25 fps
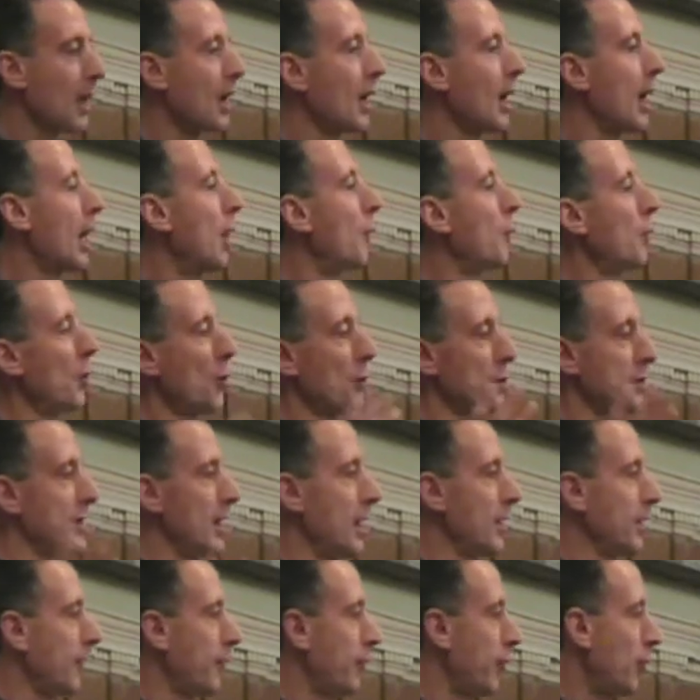We
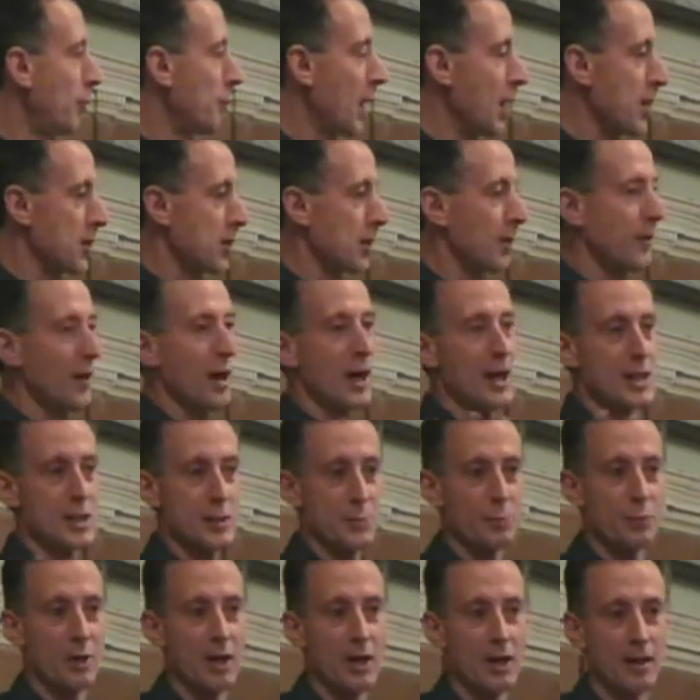also had the formation of
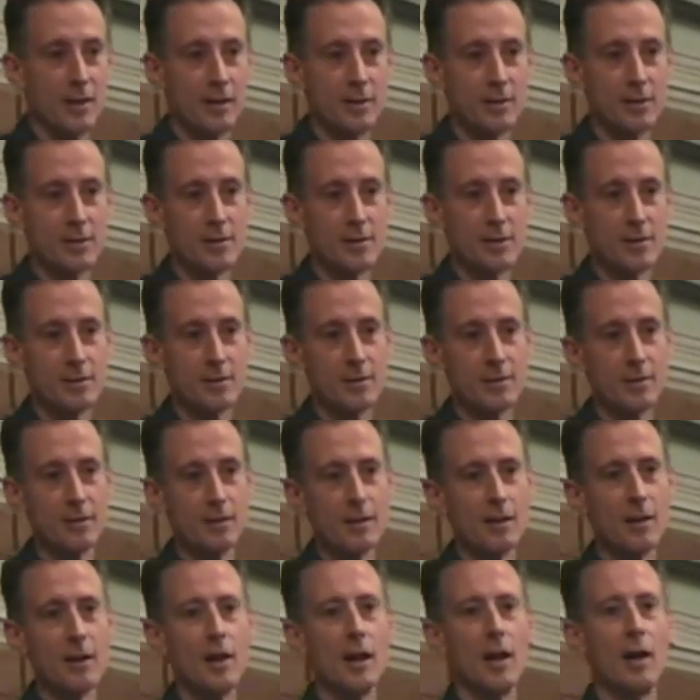icebreakers
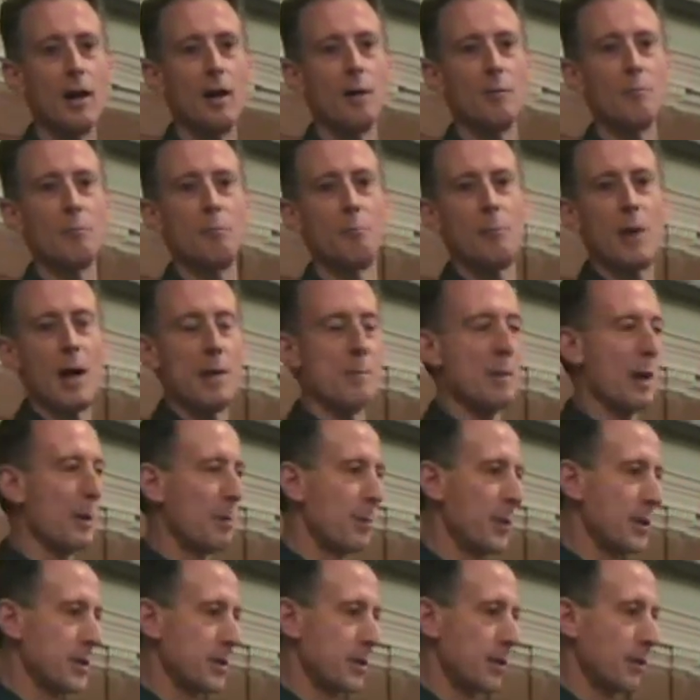by
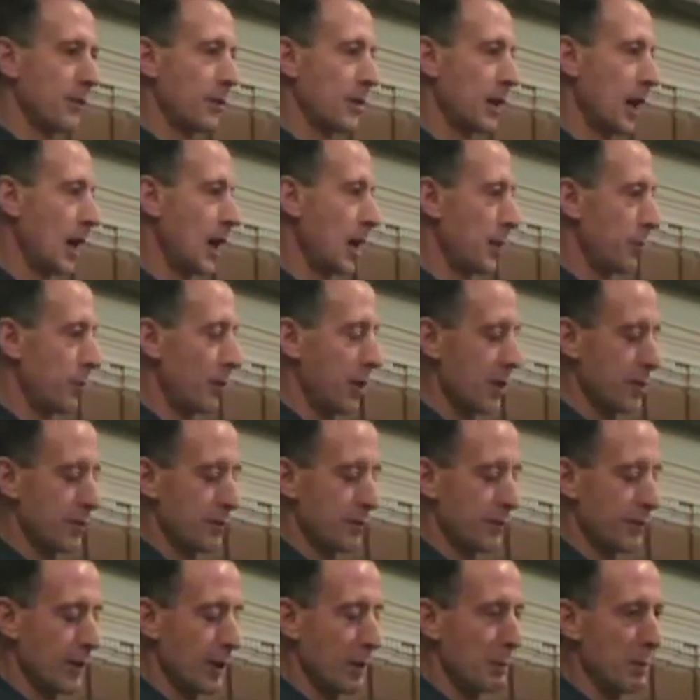members of the Gay
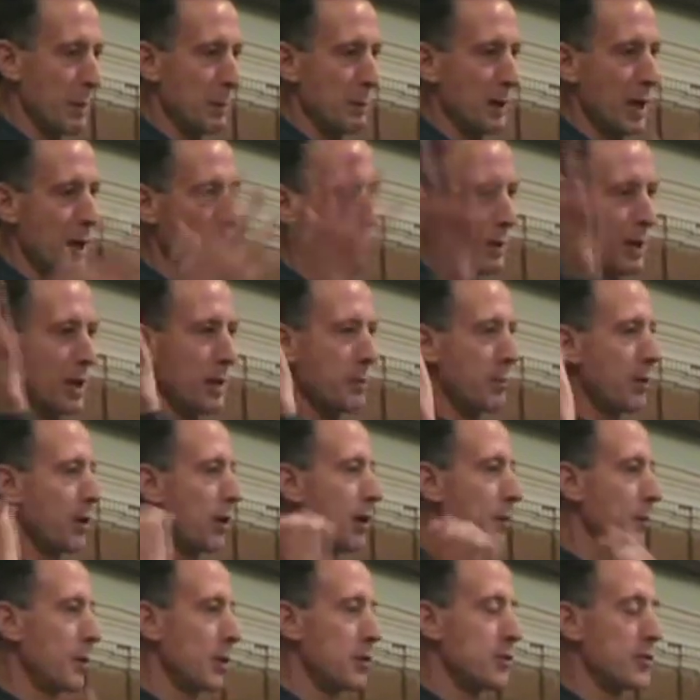Liberation Front, people like Mickey
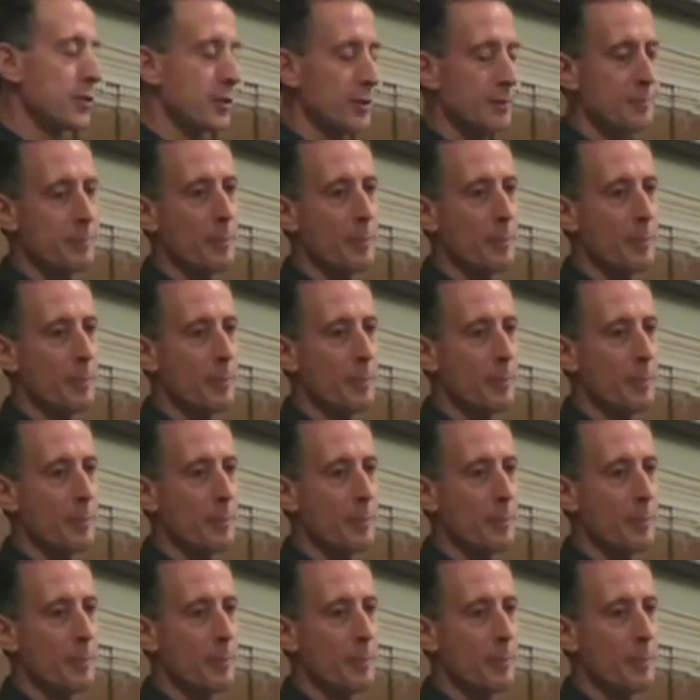Burbage.